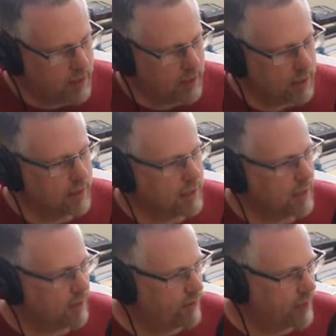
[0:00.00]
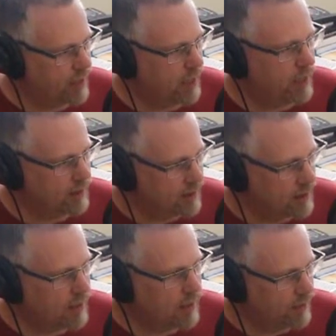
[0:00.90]
It's like a fax, yeah. It's
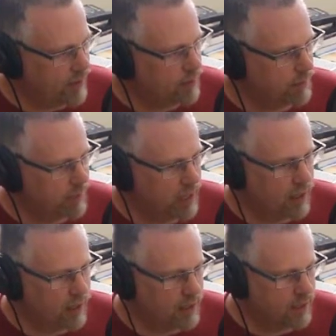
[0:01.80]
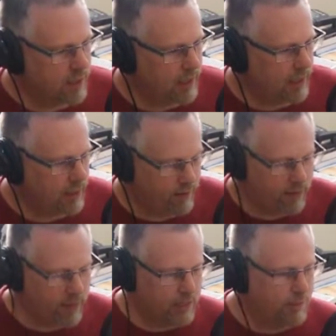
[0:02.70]
like a fax because it had a
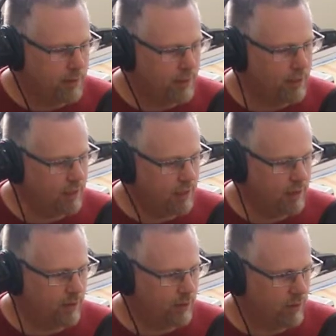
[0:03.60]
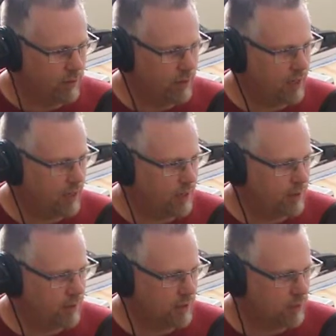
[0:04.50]
facsimile of your
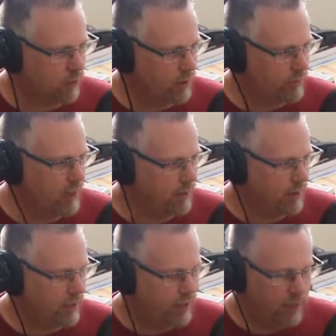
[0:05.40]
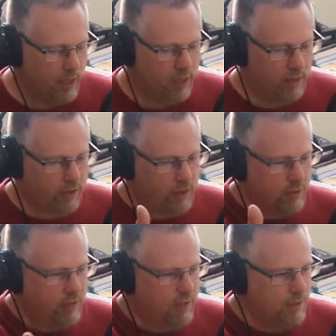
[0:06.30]
document stored in memory, and then you could
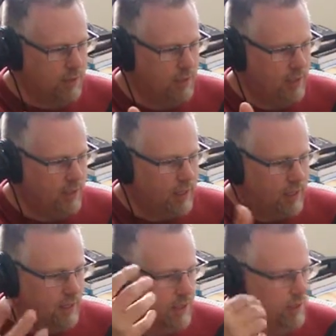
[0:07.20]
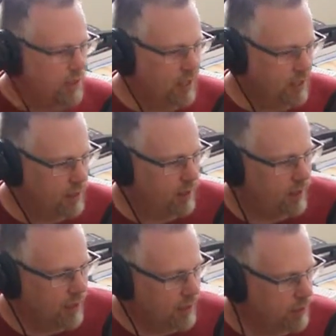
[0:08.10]
transmit it, and someone else on the other
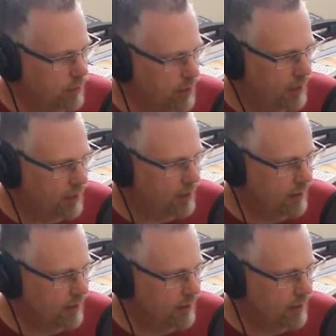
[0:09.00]
line could print it.